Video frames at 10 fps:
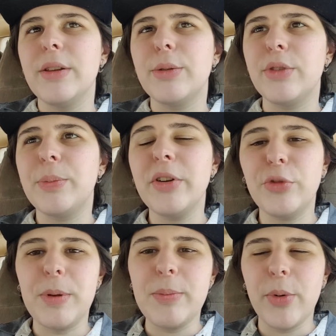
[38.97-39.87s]
So it's a bunch
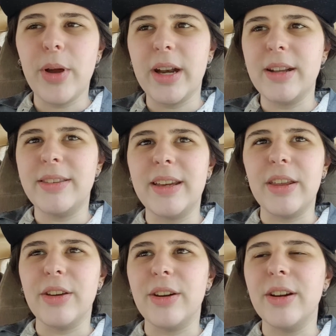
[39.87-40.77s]
of people getting
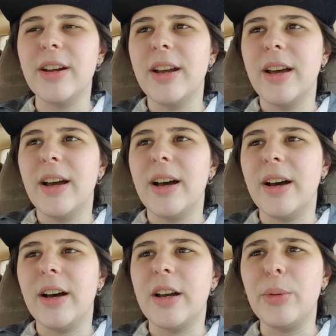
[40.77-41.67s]
together.
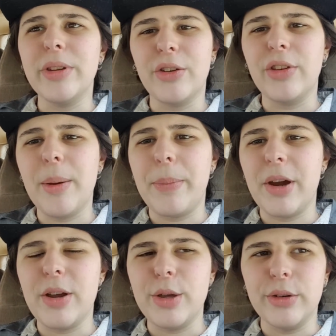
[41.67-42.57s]
It was actually at
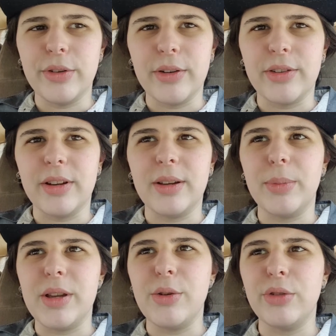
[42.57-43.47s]
Barry University,
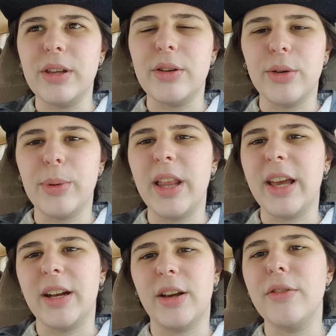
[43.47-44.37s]
but usually it'll be
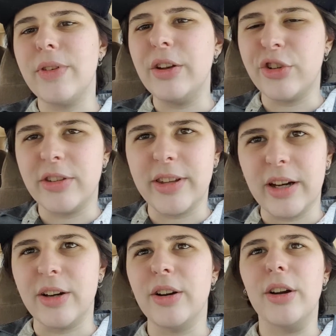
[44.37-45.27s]
like at a convention
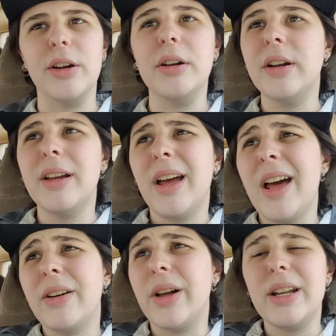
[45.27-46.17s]
center or
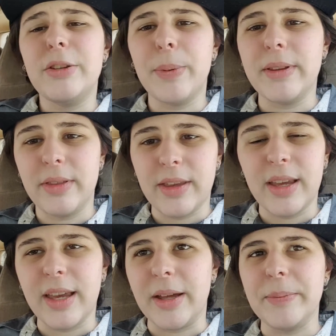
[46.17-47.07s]
I don't know, any space that they
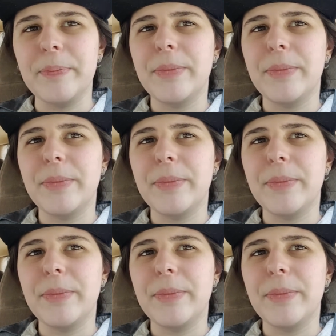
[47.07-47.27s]
can get.